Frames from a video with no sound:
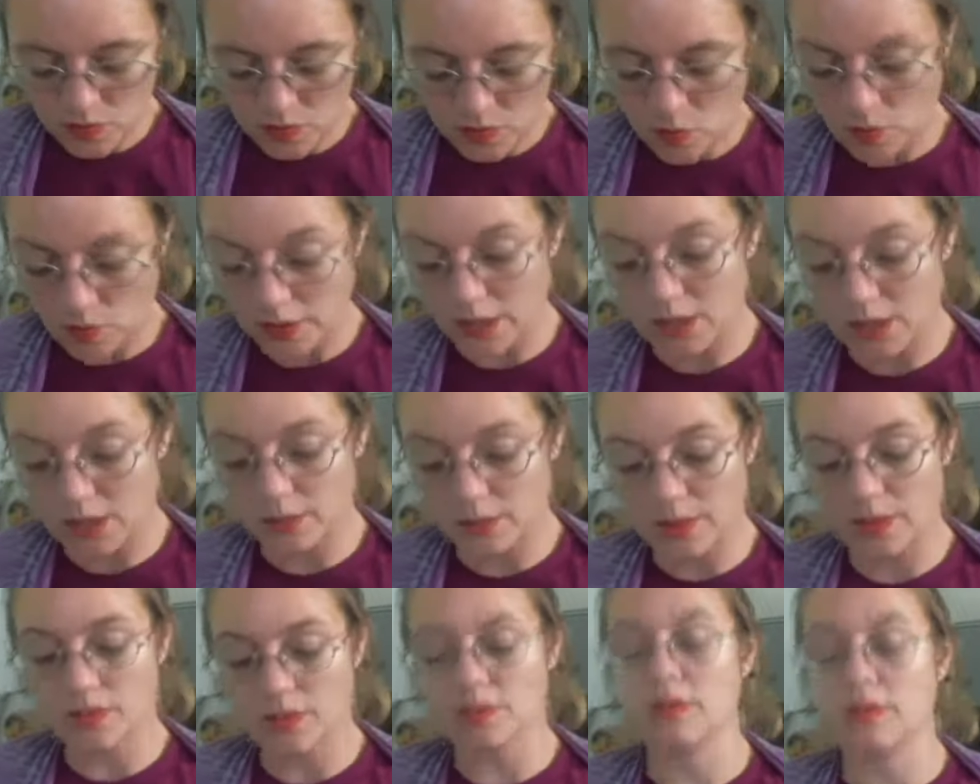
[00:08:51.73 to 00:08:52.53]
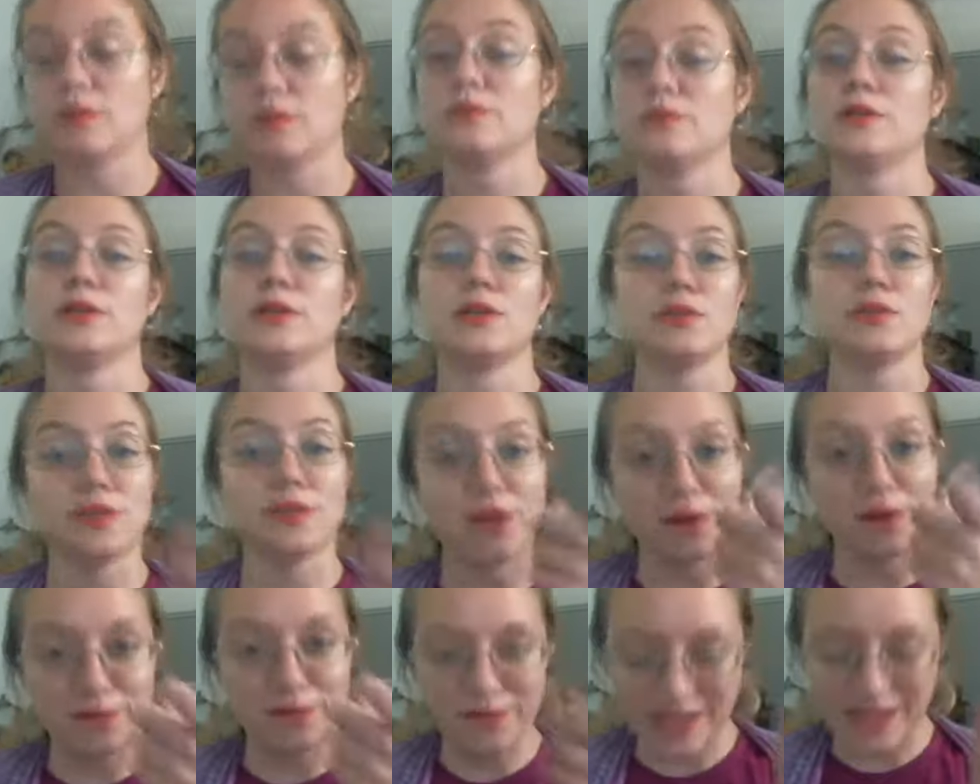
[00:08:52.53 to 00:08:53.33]
Or that could be a good gift for
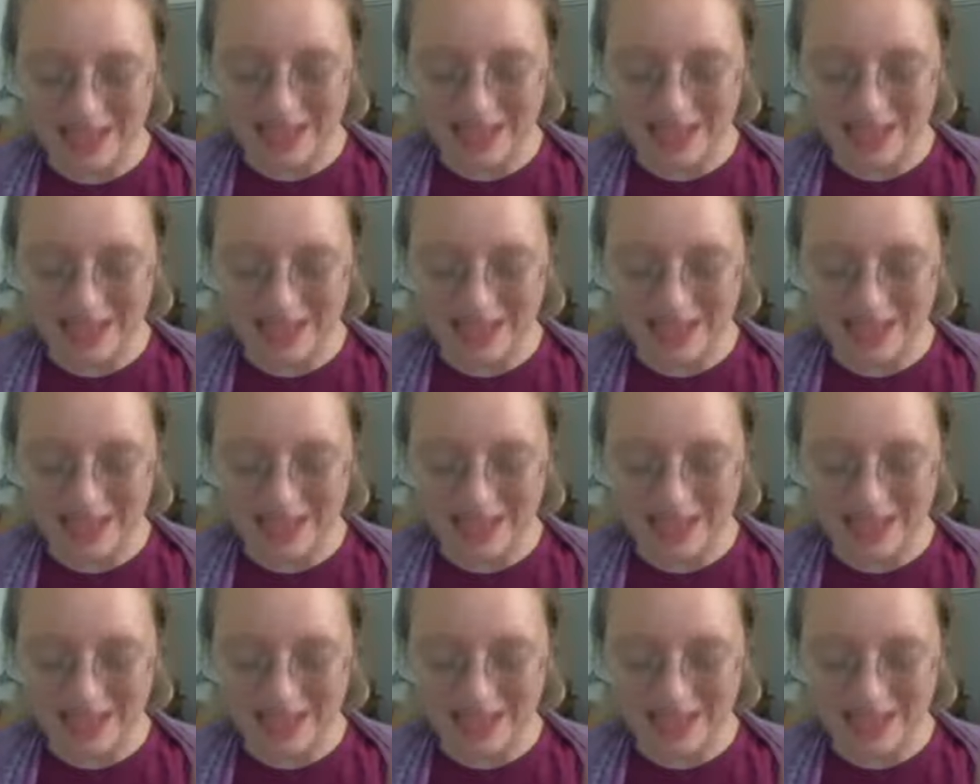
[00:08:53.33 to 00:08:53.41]
yourself.